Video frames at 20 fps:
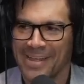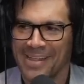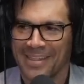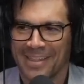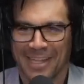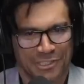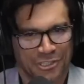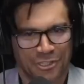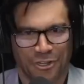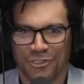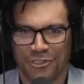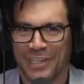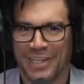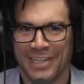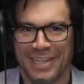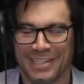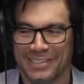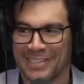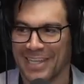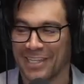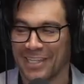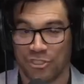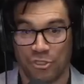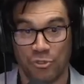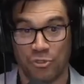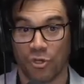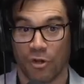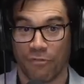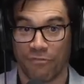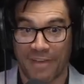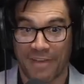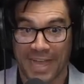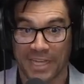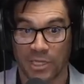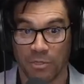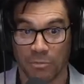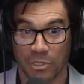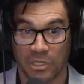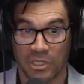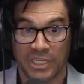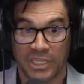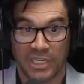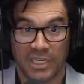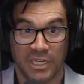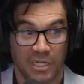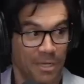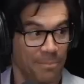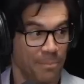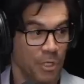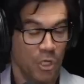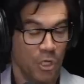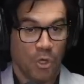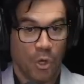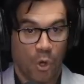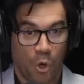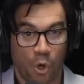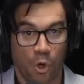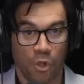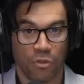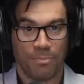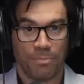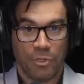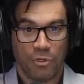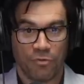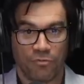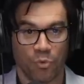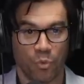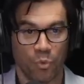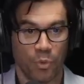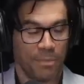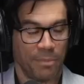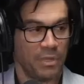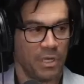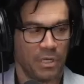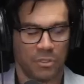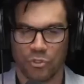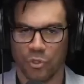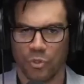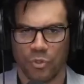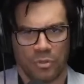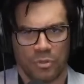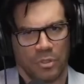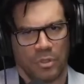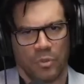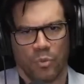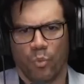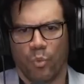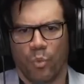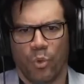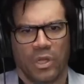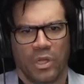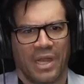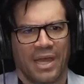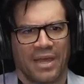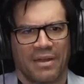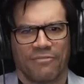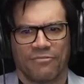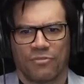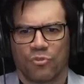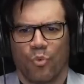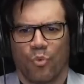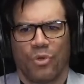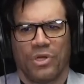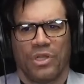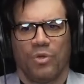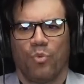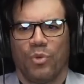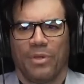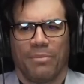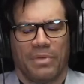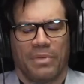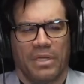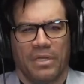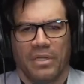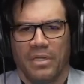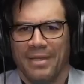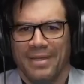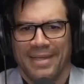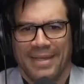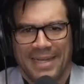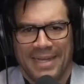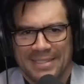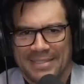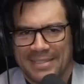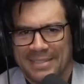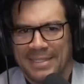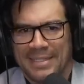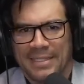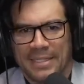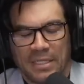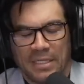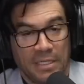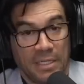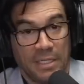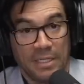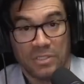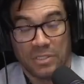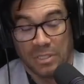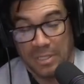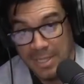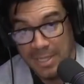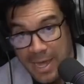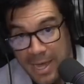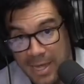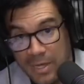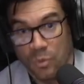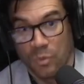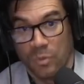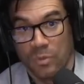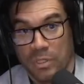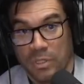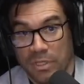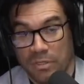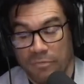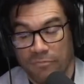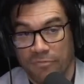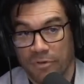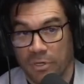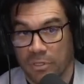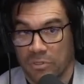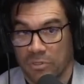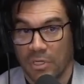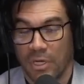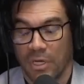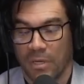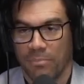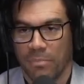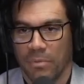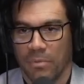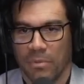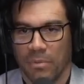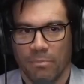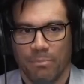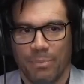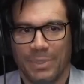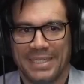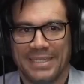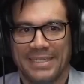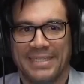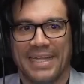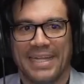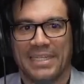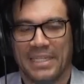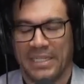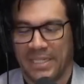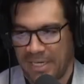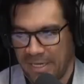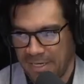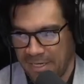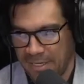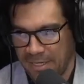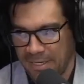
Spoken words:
that starts getting that status. You start vacuum cleaning up all the beautiful women. Dude, 1 out of 20 women is not only fucked up, but deadly.